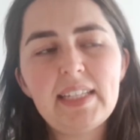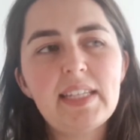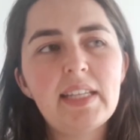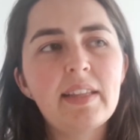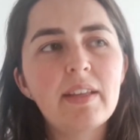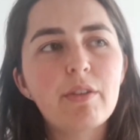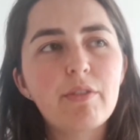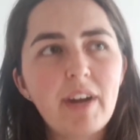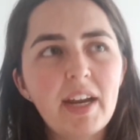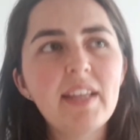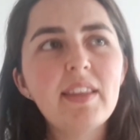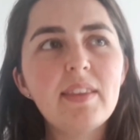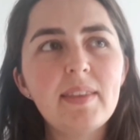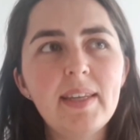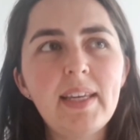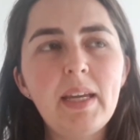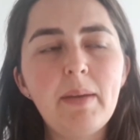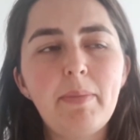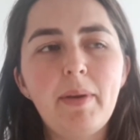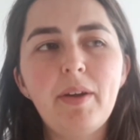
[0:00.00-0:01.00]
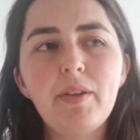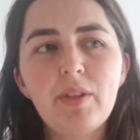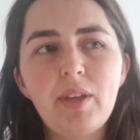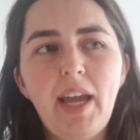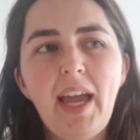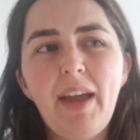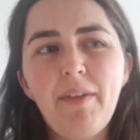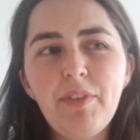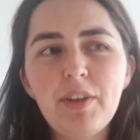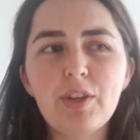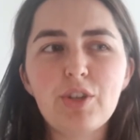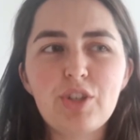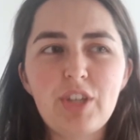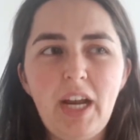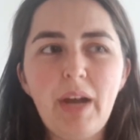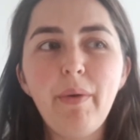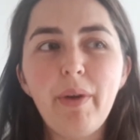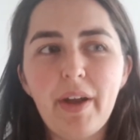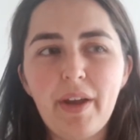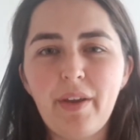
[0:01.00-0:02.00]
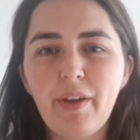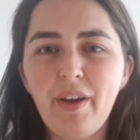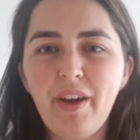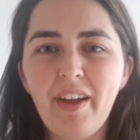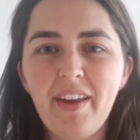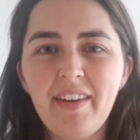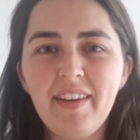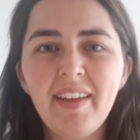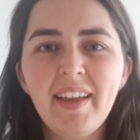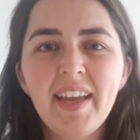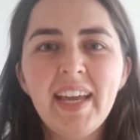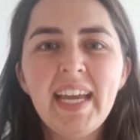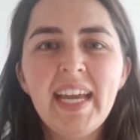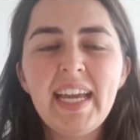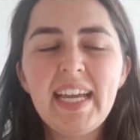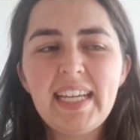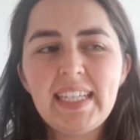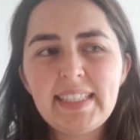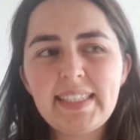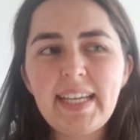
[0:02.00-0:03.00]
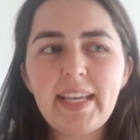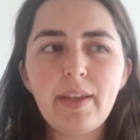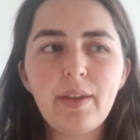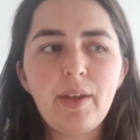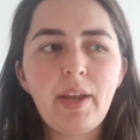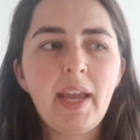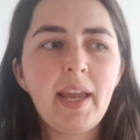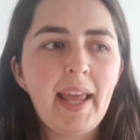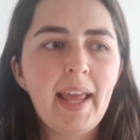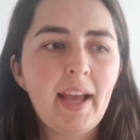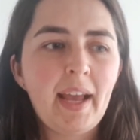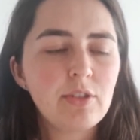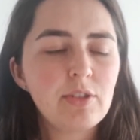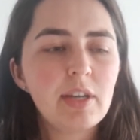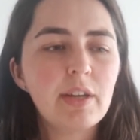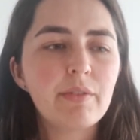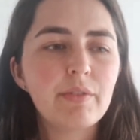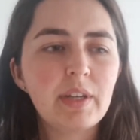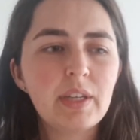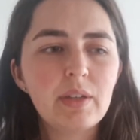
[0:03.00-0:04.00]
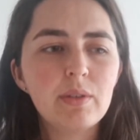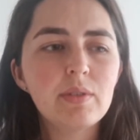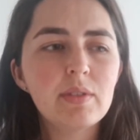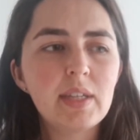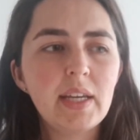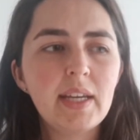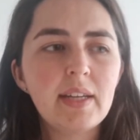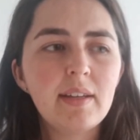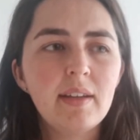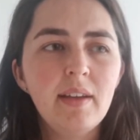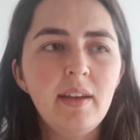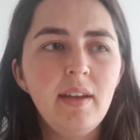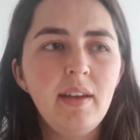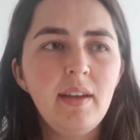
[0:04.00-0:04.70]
And the great thing about you having a shower curtain is that you can actually reuse it